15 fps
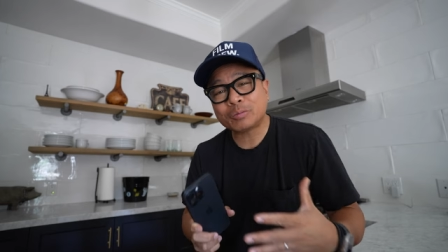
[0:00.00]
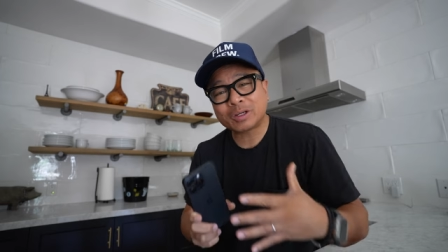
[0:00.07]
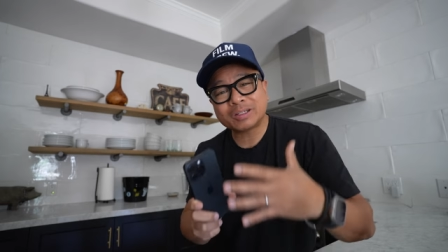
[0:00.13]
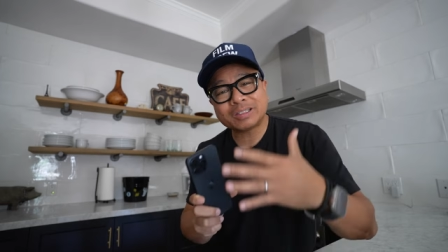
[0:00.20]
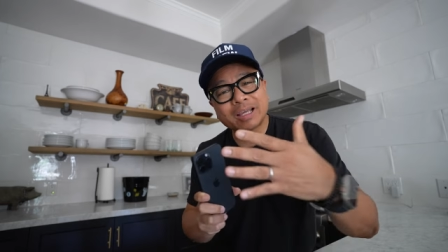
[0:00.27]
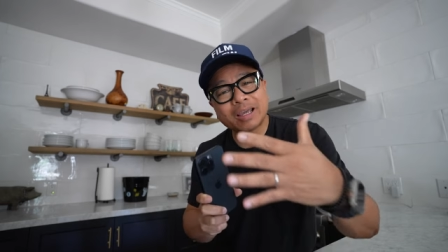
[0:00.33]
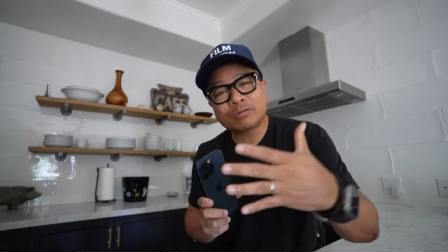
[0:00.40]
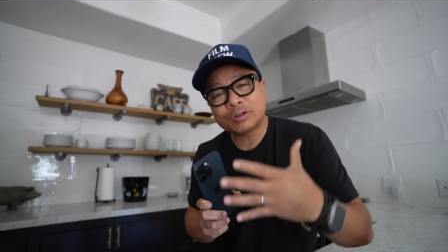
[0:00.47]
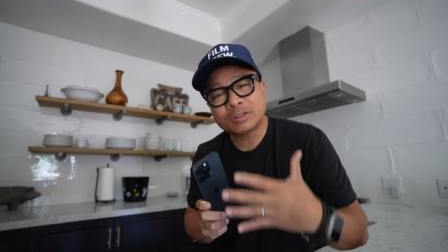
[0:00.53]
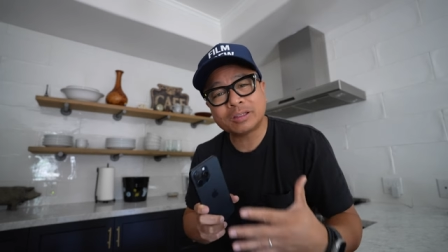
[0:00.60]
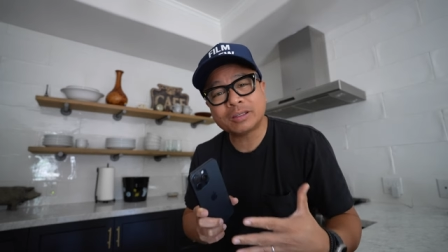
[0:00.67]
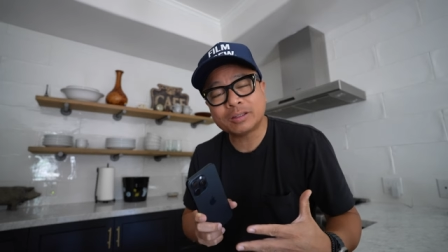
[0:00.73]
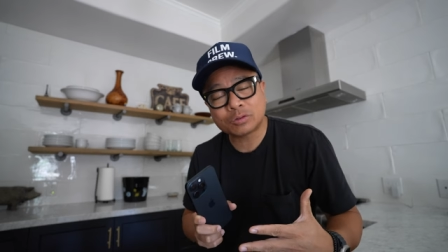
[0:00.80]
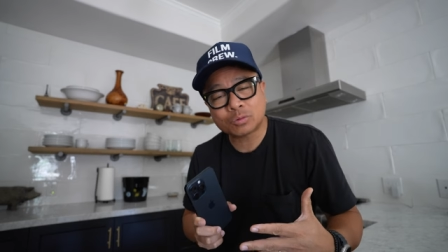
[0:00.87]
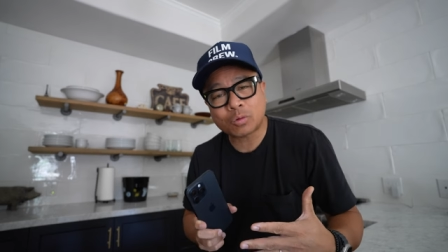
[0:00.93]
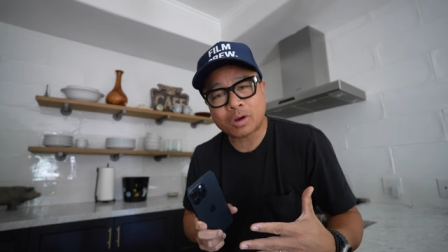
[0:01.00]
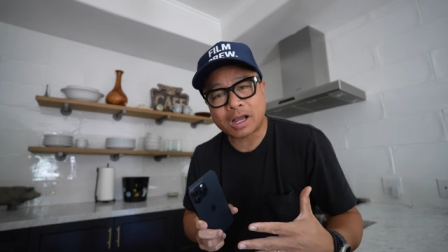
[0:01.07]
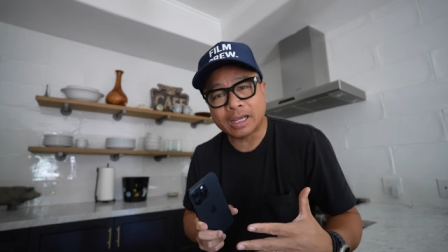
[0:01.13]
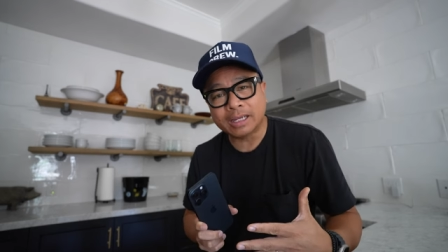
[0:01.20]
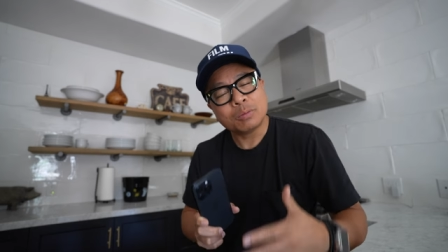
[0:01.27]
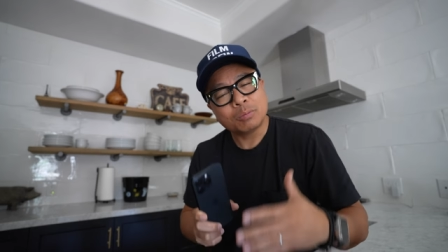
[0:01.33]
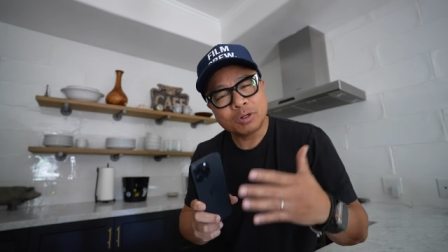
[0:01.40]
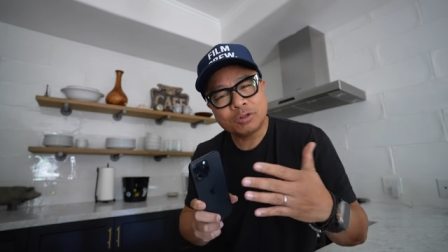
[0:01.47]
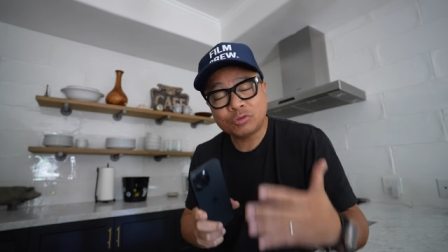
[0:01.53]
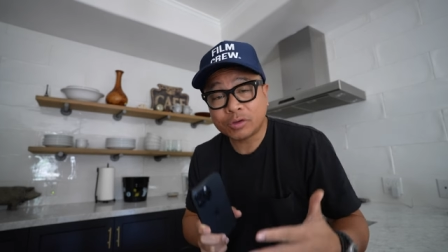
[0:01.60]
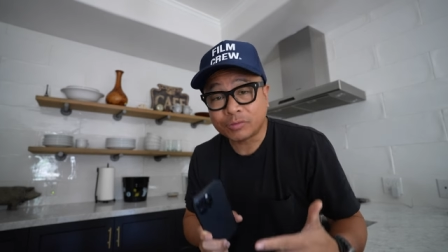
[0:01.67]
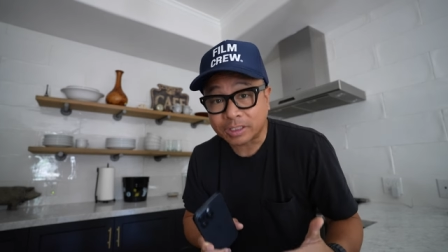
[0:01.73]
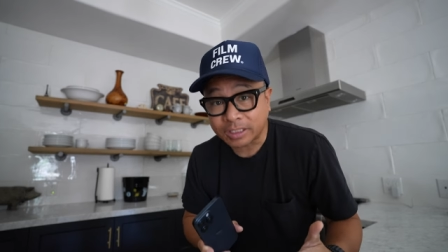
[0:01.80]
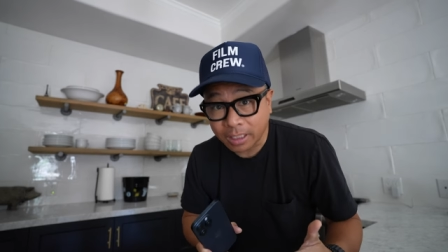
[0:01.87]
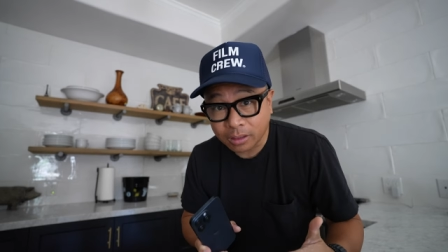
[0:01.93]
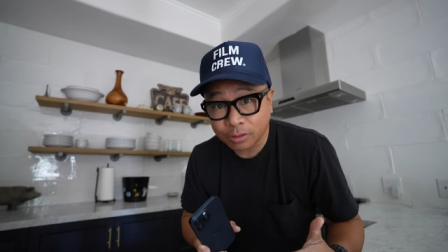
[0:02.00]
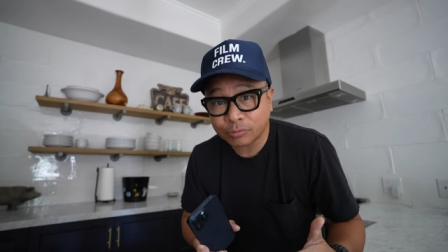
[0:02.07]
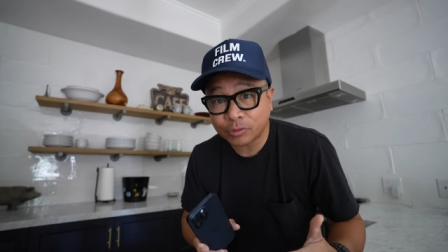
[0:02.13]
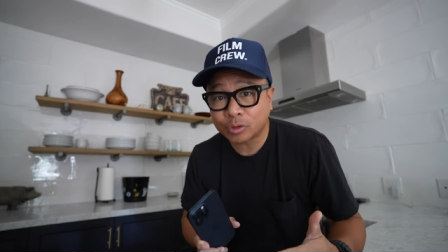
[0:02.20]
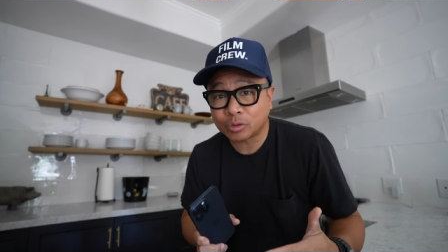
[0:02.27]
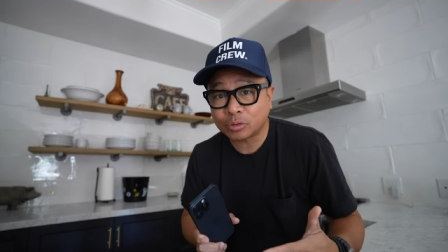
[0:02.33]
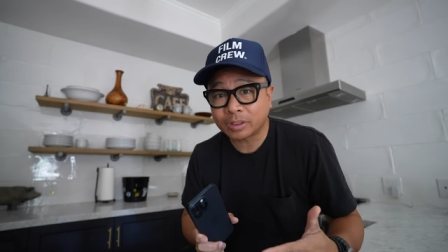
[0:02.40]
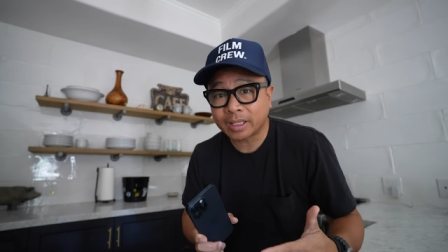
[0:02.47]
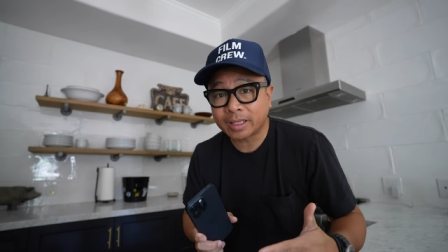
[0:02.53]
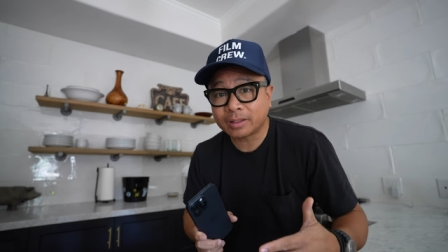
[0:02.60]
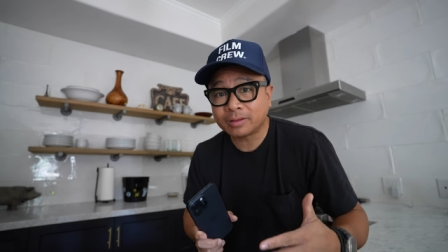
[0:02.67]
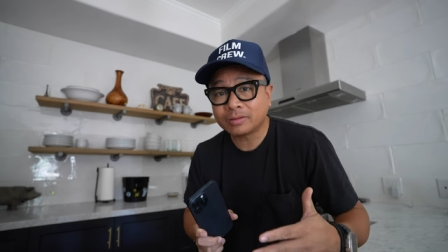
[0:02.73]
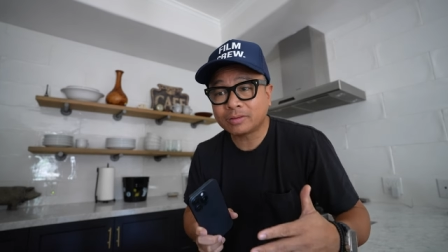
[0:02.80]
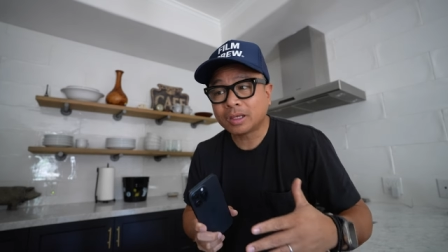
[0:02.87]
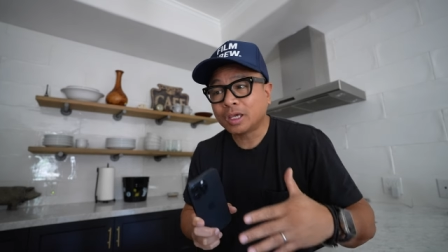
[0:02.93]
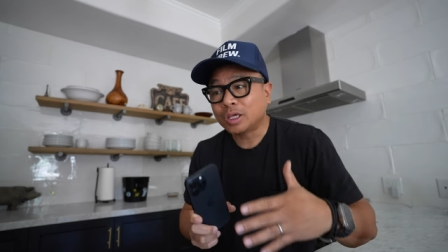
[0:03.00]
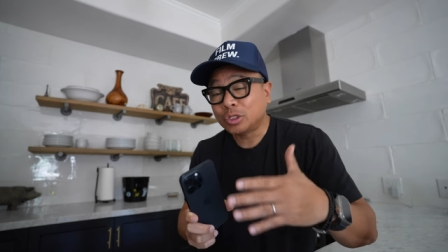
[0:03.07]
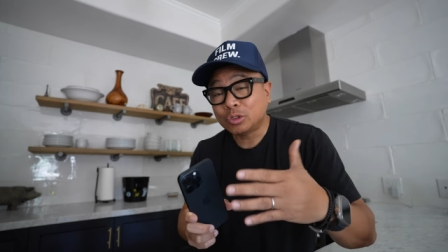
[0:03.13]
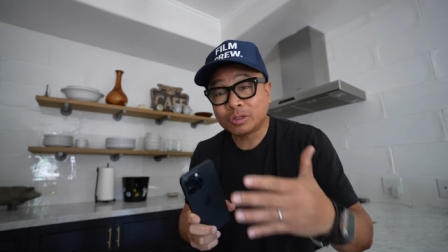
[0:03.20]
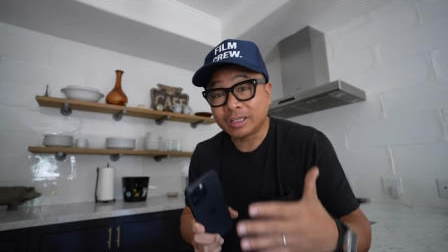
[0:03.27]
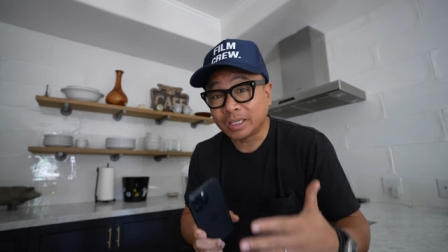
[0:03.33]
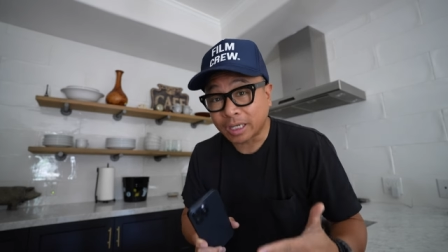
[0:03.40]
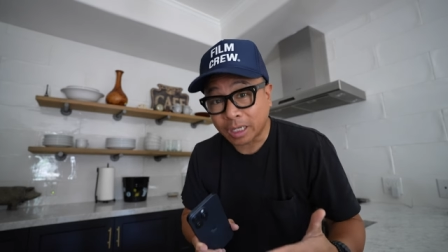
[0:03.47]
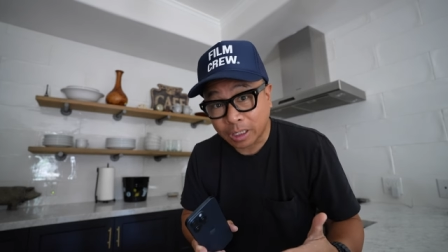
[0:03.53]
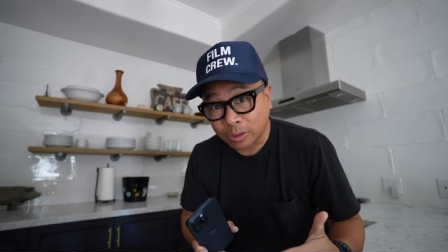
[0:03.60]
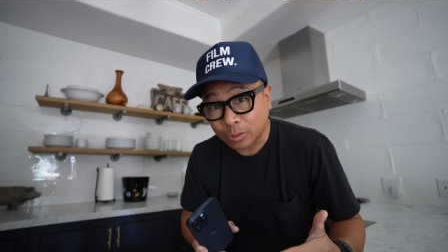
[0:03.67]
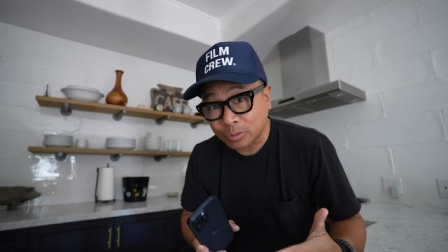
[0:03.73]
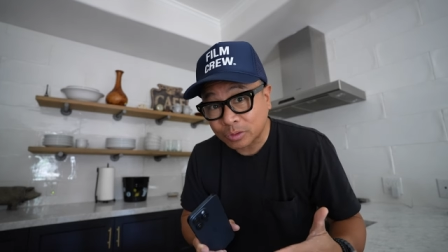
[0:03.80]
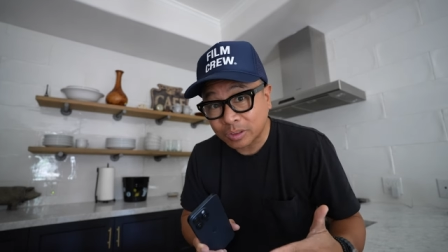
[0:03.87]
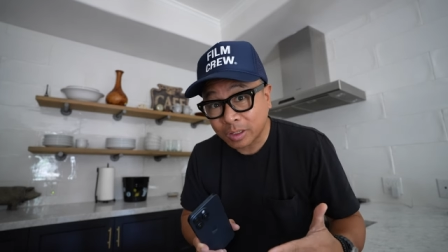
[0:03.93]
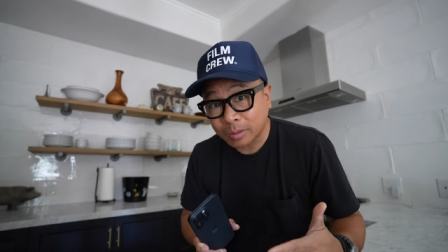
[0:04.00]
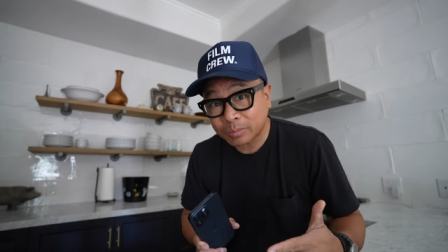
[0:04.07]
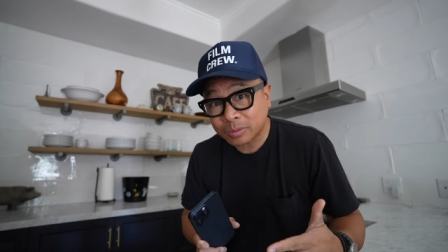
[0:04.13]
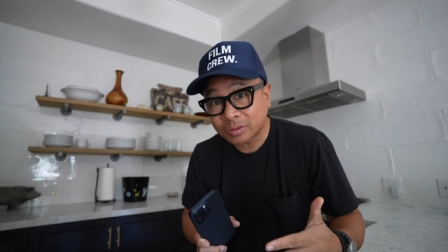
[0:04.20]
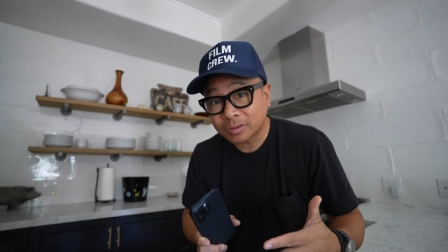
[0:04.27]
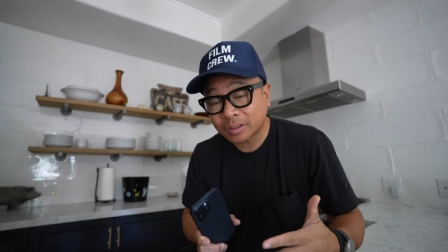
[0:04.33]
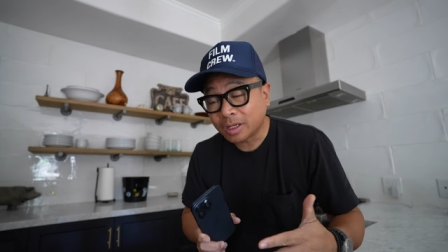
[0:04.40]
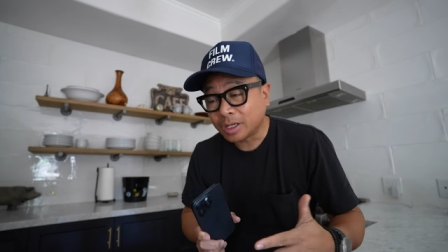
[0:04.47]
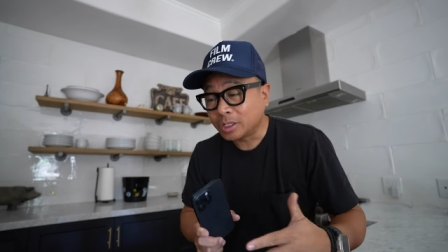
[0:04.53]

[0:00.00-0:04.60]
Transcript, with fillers: because everything is wide. But if you have a telephoto lens, you can get close-ups,